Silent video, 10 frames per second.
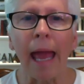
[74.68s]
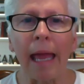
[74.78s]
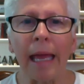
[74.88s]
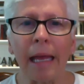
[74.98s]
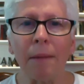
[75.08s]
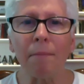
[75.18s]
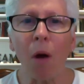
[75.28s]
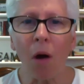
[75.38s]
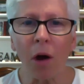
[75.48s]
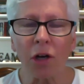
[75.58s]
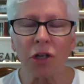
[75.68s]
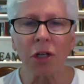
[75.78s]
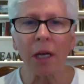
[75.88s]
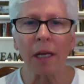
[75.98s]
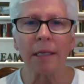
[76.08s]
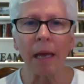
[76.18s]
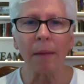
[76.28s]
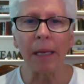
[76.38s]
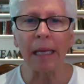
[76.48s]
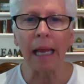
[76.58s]
In March,
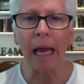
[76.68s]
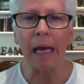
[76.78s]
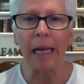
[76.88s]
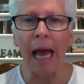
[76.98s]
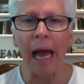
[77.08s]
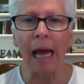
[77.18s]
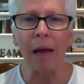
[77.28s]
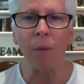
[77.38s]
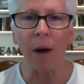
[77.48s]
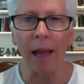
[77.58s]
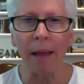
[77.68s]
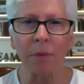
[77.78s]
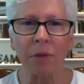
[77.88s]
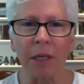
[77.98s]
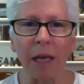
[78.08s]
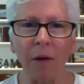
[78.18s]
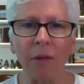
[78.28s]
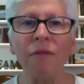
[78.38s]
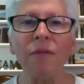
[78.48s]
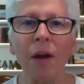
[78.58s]
Debbie and I were able to get on
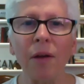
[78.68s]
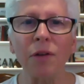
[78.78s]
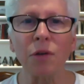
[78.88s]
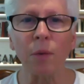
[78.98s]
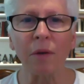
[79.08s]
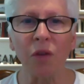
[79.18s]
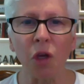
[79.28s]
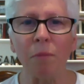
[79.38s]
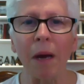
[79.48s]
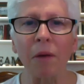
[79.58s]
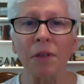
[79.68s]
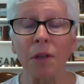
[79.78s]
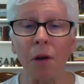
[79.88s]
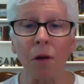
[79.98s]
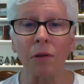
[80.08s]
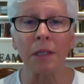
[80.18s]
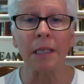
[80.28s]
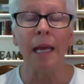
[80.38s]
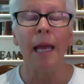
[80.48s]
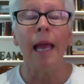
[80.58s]
the phone to review my results.
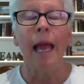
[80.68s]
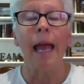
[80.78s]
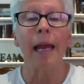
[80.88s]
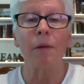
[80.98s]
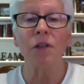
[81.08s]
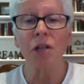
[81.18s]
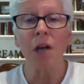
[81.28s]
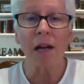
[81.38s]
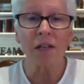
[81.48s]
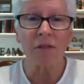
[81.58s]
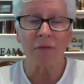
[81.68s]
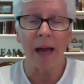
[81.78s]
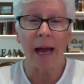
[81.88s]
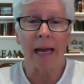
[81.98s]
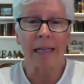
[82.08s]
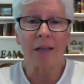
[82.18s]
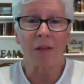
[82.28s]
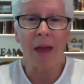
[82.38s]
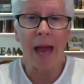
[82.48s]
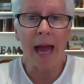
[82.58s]
And I was shocked to find
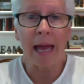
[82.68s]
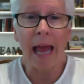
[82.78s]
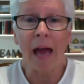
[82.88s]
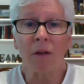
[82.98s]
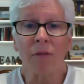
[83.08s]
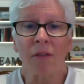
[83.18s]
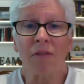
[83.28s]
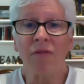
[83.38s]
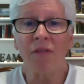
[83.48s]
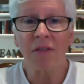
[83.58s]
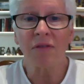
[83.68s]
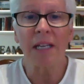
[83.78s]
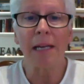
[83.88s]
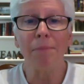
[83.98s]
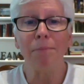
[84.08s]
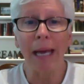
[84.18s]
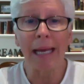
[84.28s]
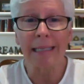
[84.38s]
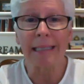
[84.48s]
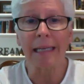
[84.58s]
that out of the 15
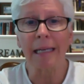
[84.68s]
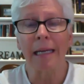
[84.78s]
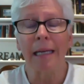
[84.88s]
basic